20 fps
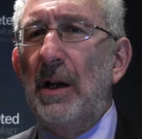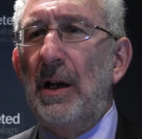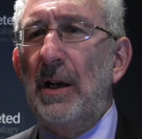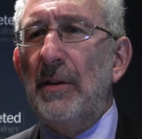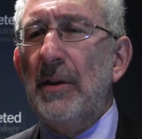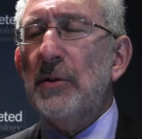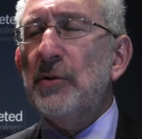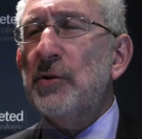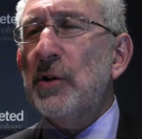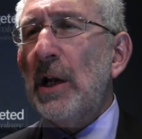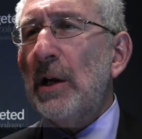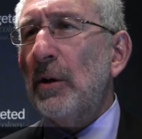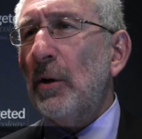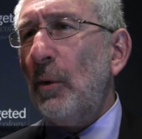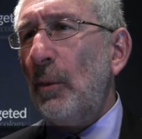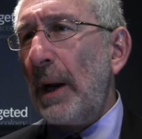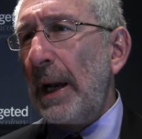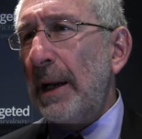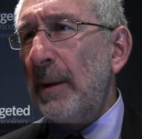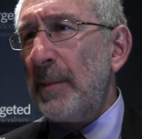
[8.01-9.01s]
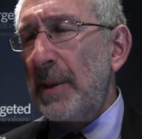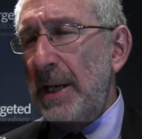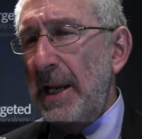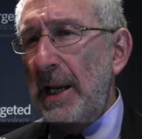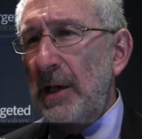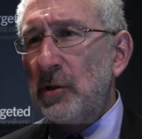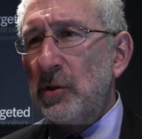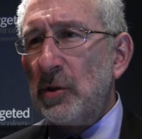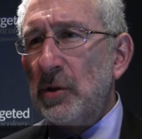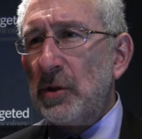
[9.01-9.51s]
Uh, the general
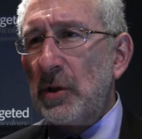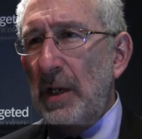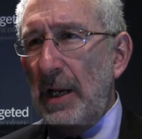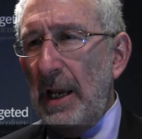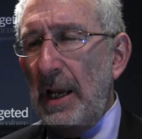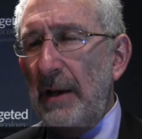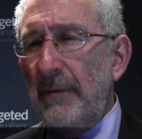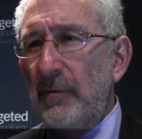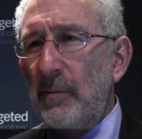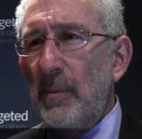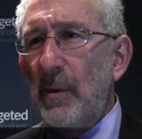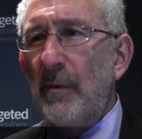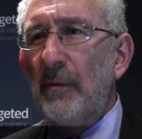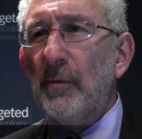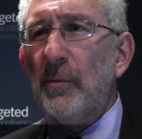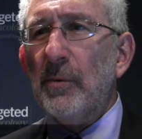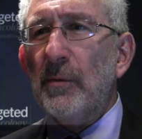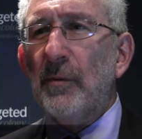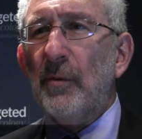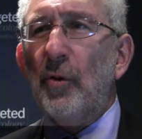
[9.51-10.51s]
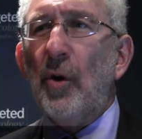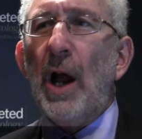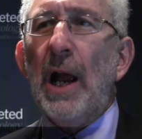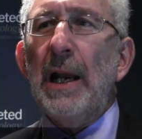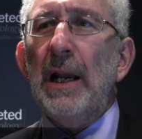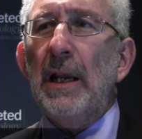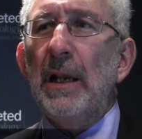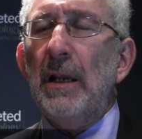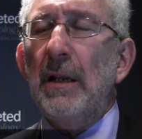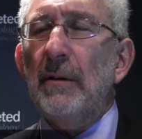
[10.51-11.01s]
recommendation today from a
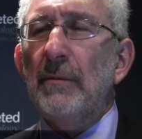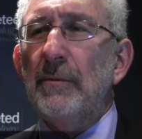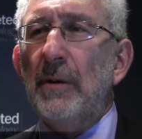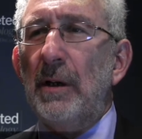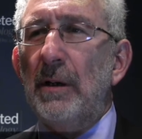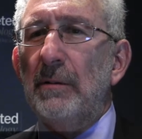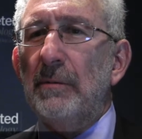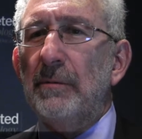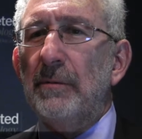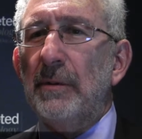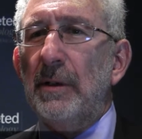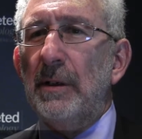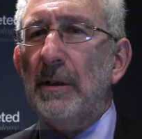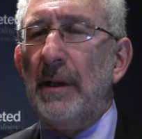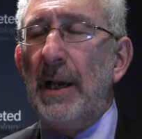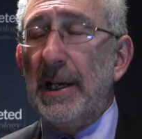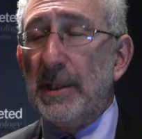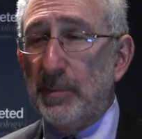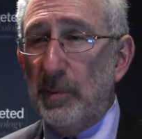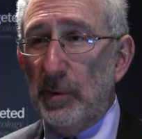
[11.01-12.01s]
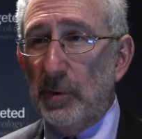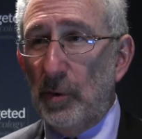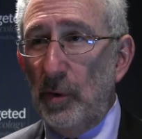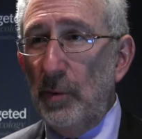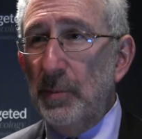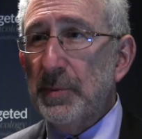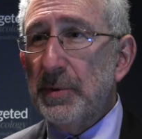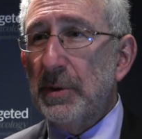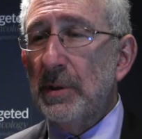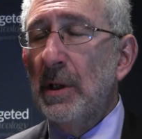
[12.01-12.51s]
variety of, of uh, expert
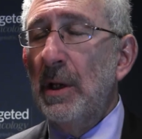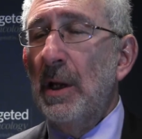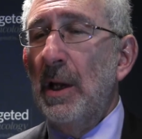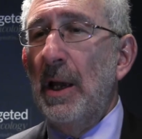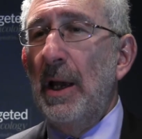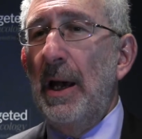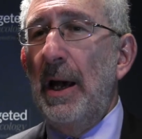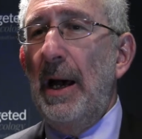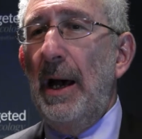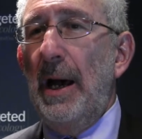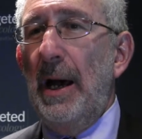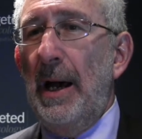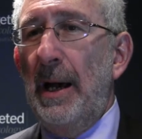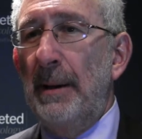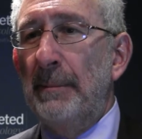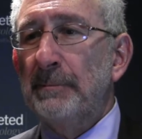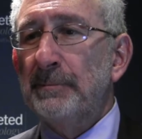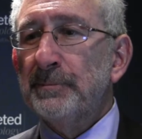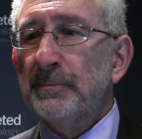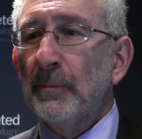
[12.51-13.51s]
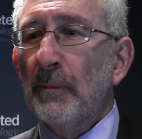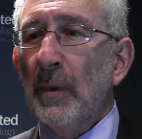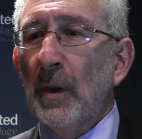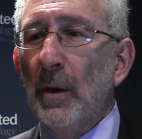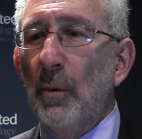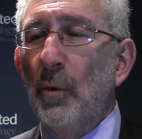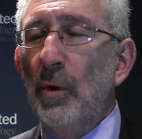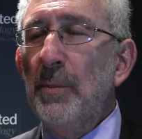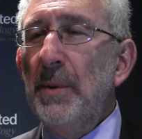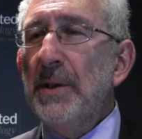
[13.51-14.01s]
groups um,
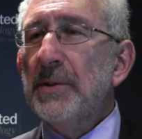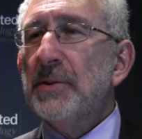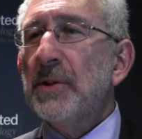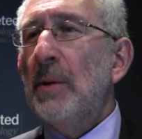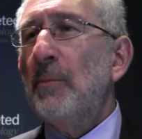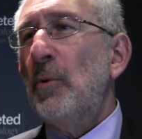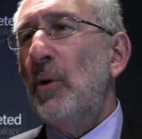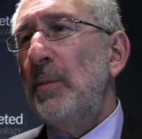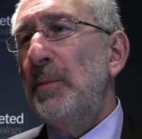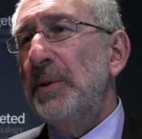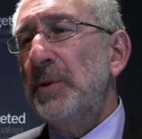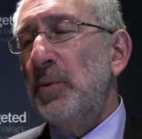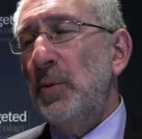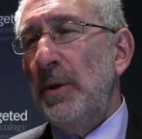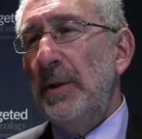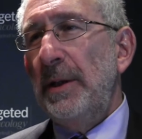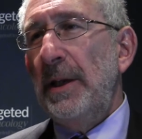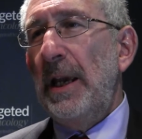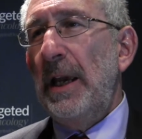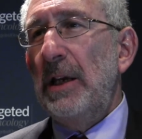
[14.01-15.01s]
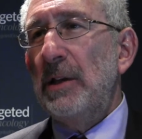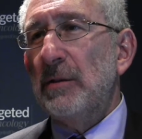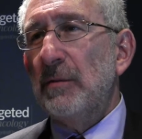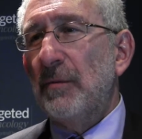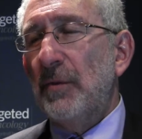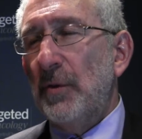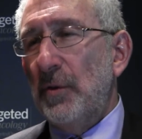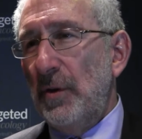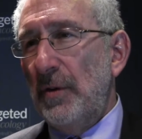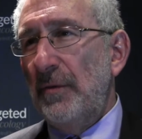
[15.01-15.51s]
would be somewhere between the age
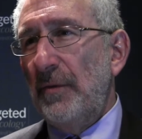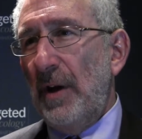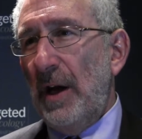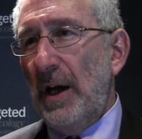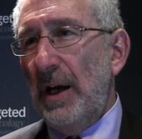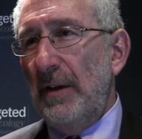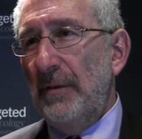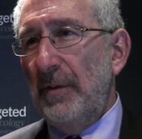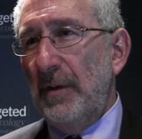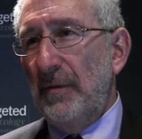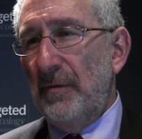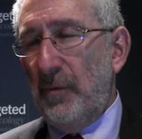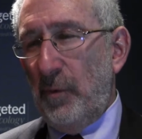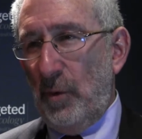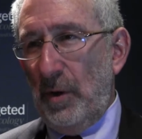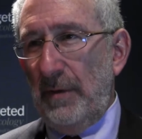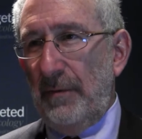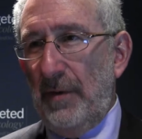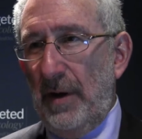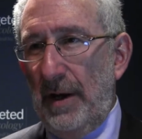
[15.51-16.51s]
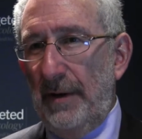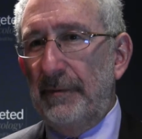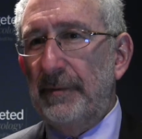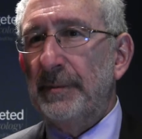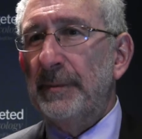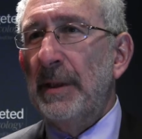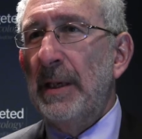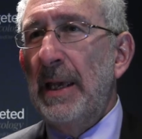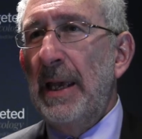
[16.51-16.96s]
of 35 and 45.